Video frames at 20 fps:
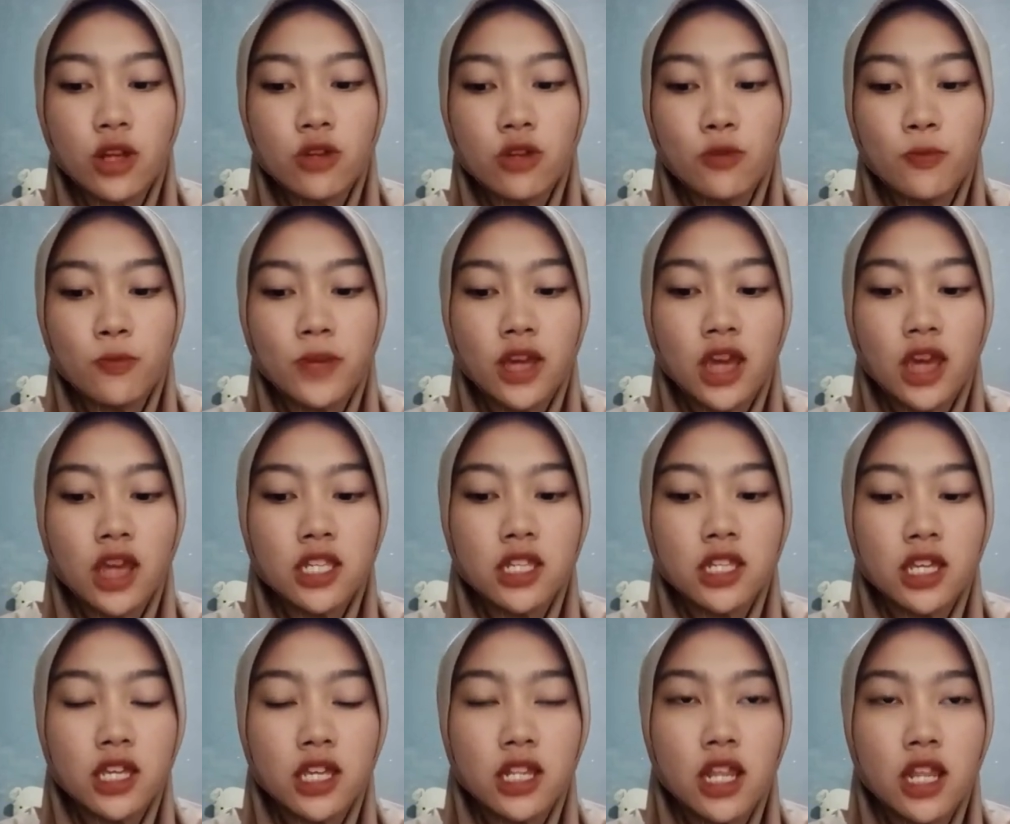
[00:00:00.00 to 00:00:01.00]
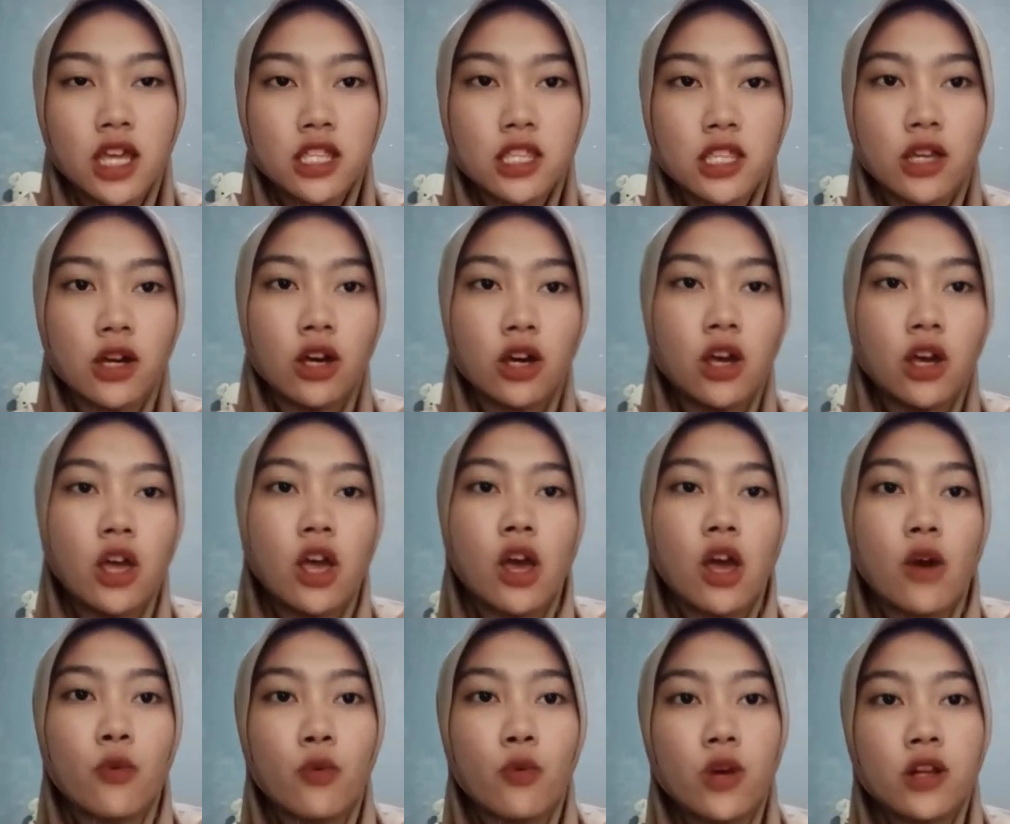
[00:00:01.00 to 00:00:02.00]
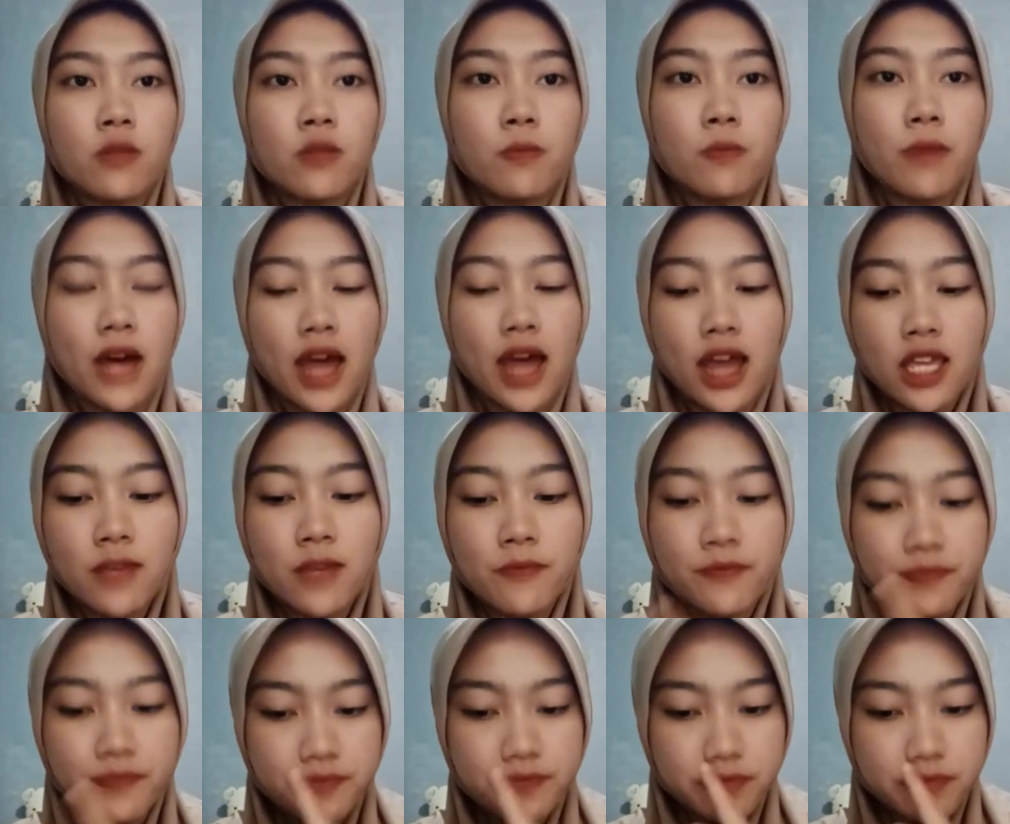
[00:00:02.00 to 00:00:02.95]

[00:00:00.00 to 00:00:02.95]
reduplication the word buy,